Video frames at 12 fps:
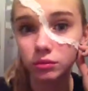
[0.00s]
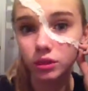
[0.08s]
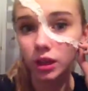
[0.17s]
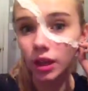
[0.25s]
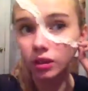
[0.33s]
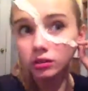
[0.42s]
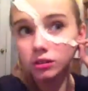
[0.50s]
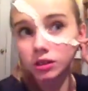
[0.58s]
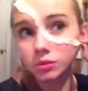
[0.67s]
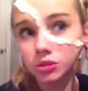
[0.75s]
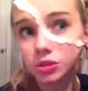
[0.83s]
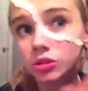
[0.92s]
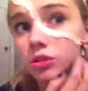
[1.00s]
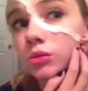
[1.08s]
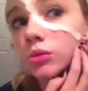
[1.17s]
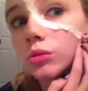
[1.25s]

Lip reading: But yeah, that's what you do.